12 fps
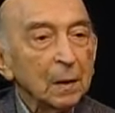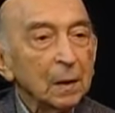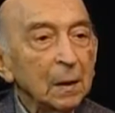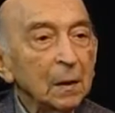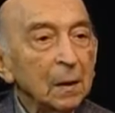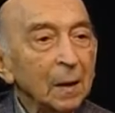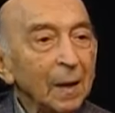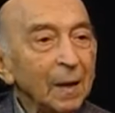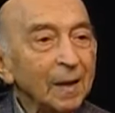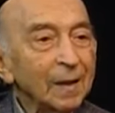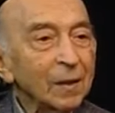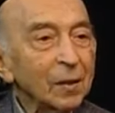In
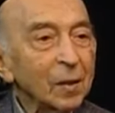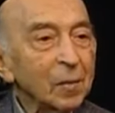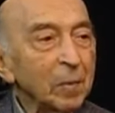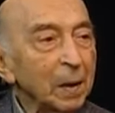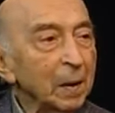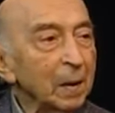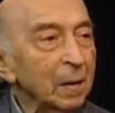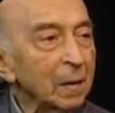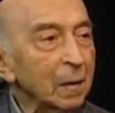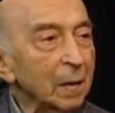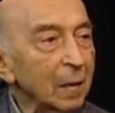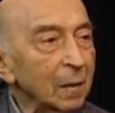English-speaking
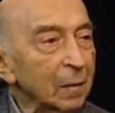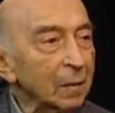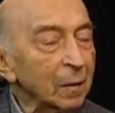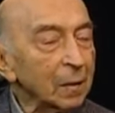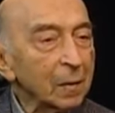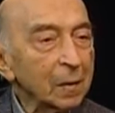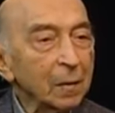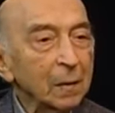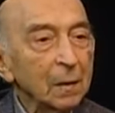countries,